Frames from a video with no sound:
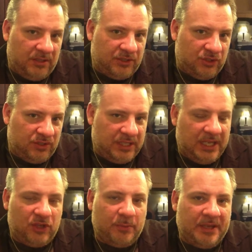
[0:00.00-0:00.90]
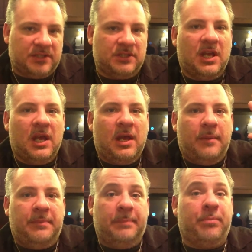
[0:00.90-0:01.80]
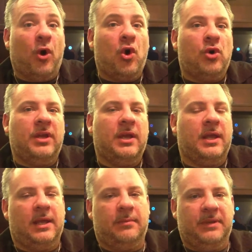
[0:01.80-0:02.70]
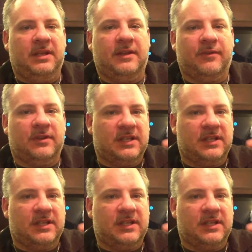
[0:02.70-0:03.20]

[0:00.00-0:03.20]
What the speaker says: I should say, in your message, be bold, and be different.